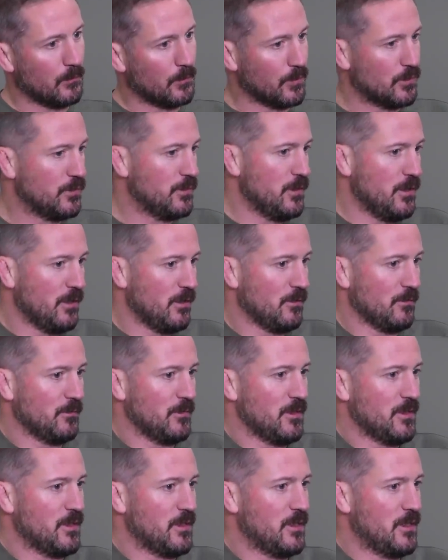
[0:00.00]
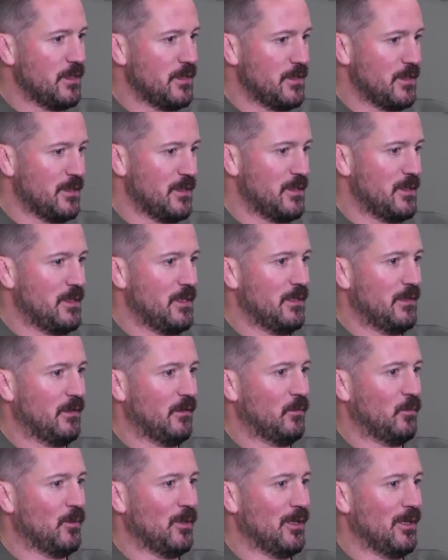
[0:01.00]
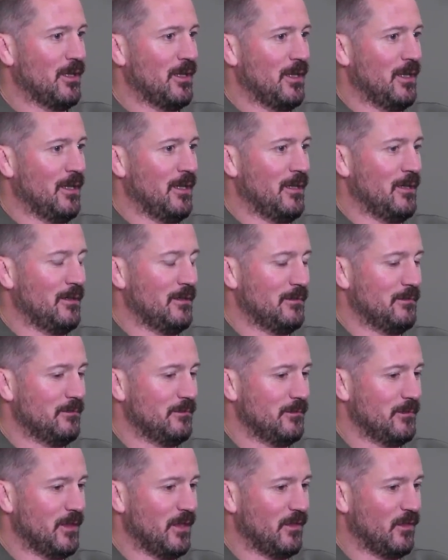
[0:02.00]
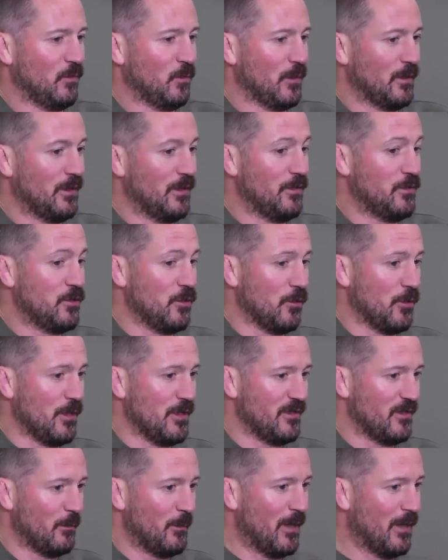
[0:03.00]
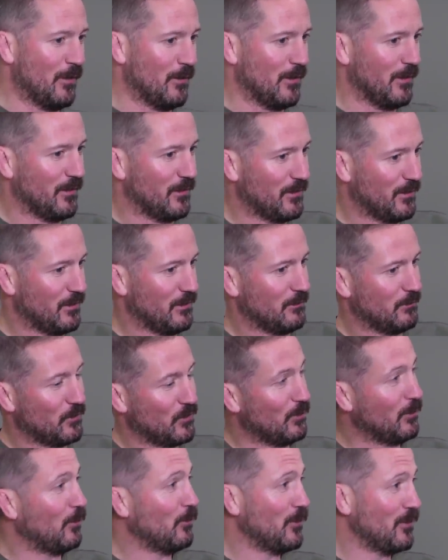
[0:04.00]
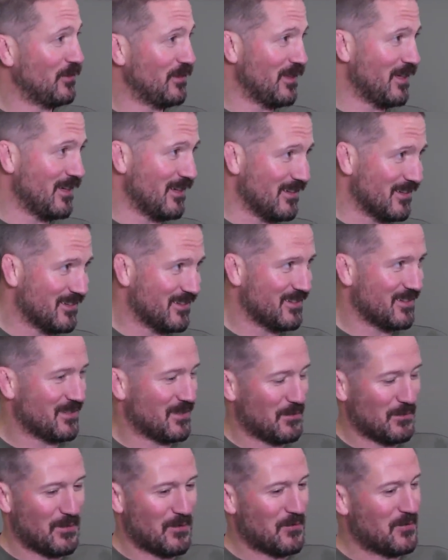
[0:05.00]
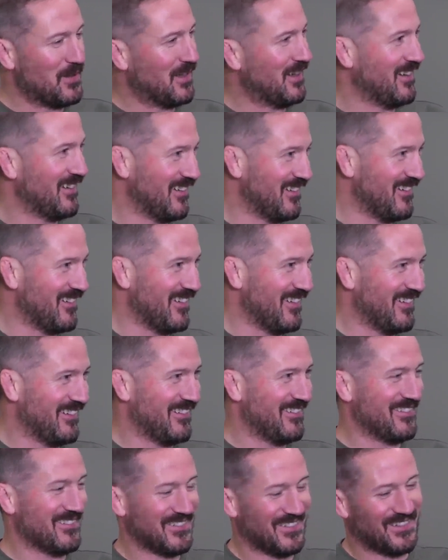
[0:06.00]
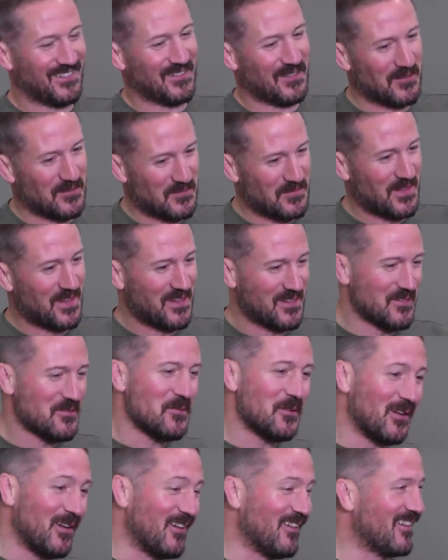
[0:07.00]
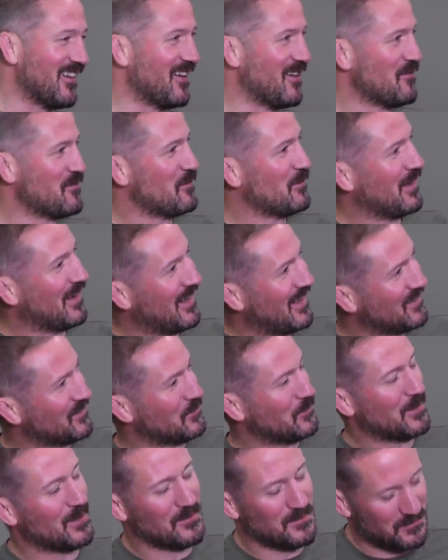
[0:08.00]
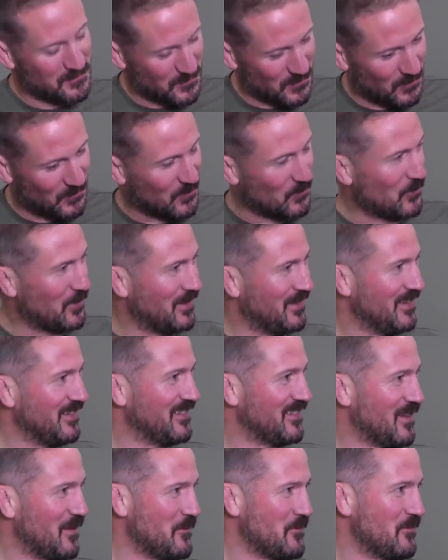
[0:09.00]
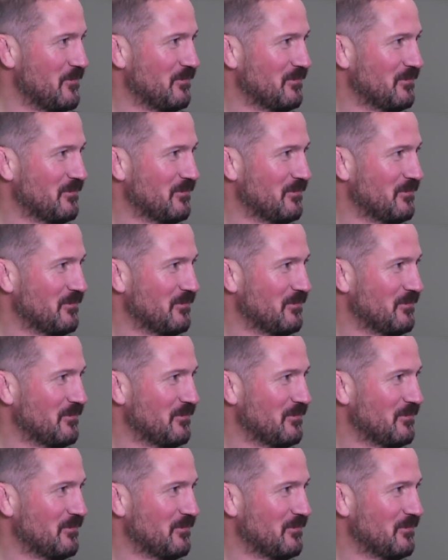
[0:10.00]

but you know this this is this is what uh, this is what this journey is about. As someone once said, it's about winning and learning. You know, so we learned a lot from the last one, and we're going to win this time.